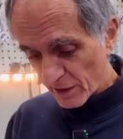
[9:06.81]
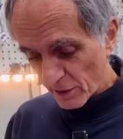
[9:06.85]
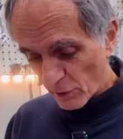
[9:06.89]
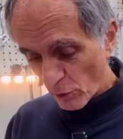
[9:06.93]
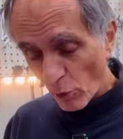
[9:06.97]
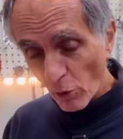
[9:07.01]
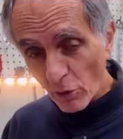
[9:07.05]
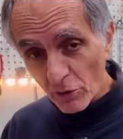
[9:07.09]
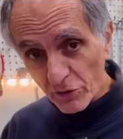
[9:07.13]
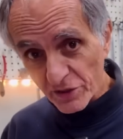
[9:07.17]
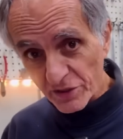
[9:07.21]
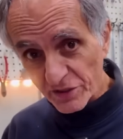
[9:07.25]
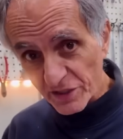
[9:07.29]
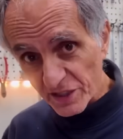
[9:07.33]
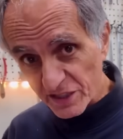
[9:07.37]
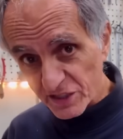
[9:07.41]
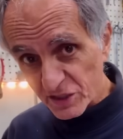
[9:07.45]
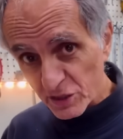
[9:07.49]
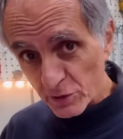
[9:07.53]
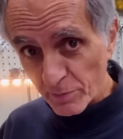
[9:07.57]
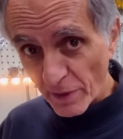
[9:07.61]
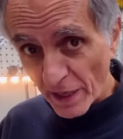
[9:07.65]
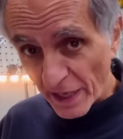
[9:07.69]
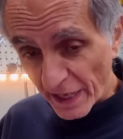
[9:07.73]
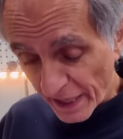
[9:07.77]
Holding this
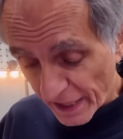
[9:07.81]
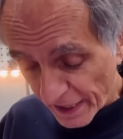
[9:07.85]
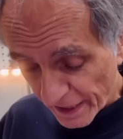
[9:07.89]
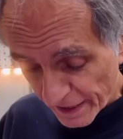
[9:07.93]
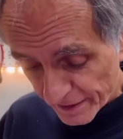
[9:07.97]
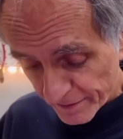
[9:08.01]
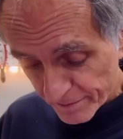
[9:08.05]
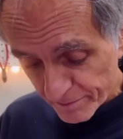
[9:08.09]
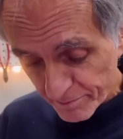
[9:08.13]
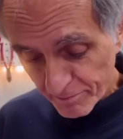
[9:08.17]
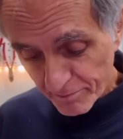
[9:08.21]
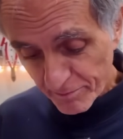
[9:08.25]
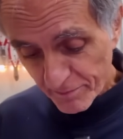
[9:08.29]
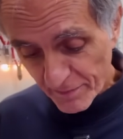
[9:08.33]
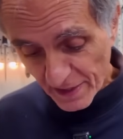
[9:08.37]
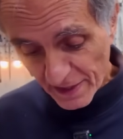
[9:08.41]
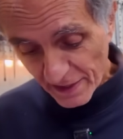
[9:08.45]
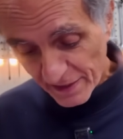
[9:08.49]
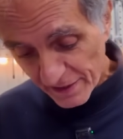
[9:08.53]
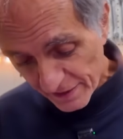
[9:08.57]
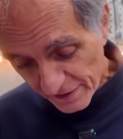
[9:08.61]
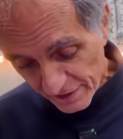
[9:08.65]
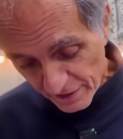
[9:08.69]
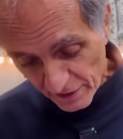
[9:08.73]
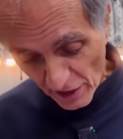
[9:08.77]
in my hand,
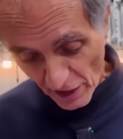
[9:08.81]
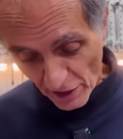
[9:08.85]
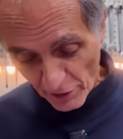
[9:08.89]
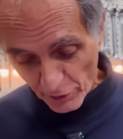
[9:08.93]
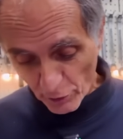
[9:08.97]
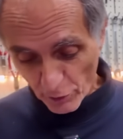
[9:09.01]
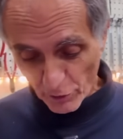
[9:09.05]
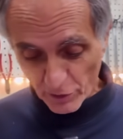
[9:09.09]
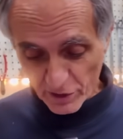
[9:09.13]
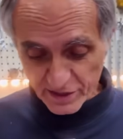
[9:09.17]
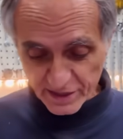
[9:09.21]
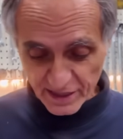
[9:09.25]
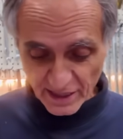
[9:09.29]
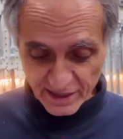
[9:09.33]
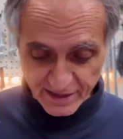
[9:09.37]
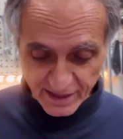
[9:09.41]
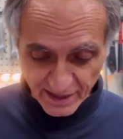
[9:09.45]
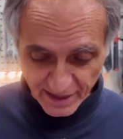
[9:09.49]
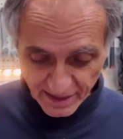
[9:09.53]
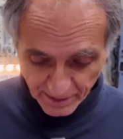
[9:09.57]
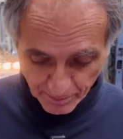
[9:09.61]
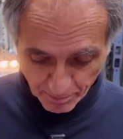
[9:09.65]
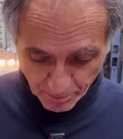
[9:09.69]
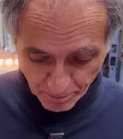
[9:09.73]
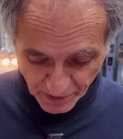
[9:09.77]
I noticed that
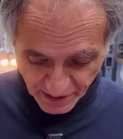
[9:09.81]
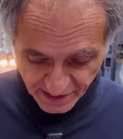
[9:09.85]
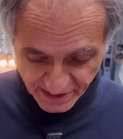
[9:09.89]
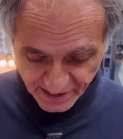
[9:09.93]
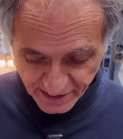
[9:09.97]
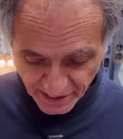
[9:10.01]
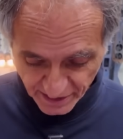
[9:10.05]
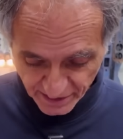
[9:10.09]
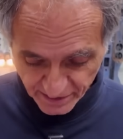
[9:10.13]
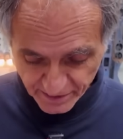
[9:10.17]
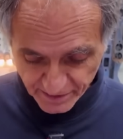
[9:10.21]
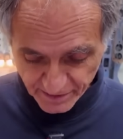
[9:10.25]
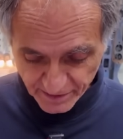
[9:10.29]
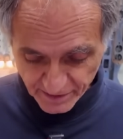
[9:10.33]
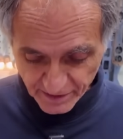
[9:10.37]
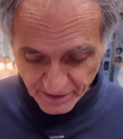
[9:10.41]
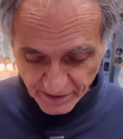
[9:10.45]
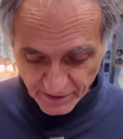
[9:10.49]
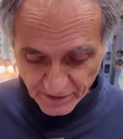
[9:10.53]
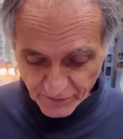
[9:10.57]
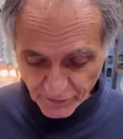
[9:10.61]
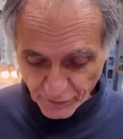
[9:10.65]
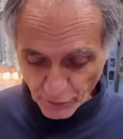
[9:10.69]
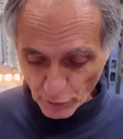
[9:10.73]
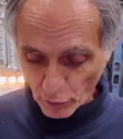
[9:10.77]
the piston,
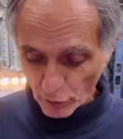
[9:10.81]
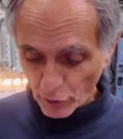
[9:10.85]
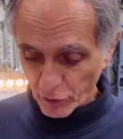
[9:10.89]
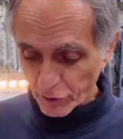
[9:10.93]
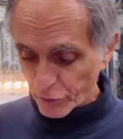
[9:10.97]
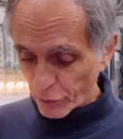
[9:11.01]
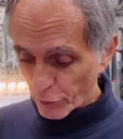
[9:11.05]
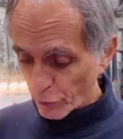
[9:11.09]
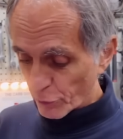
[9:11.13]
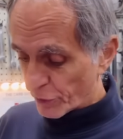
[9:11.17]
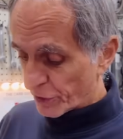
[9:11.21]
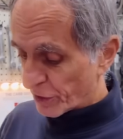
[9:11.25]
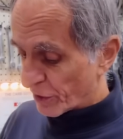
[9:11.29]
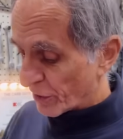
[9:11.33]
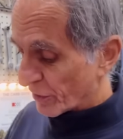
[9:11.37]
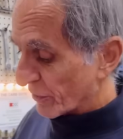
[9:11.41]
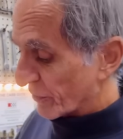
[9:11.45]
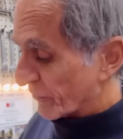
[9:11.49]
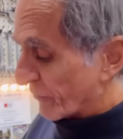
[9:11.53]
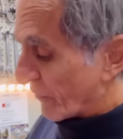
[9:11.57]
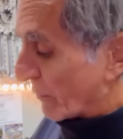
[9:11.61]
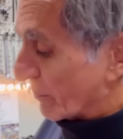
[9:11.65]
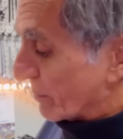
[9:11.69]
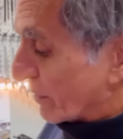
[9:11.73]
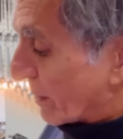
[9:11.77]
if you look through here
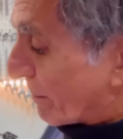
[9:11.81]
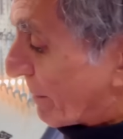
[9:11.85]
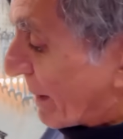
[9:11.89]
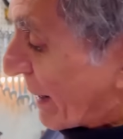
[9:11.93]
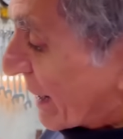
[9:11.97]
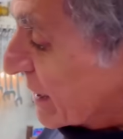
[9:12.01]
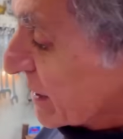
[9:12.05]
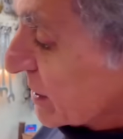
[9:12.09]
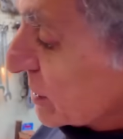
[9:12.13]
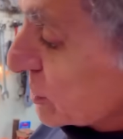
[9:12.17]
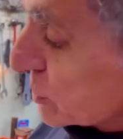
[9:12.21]
from the back,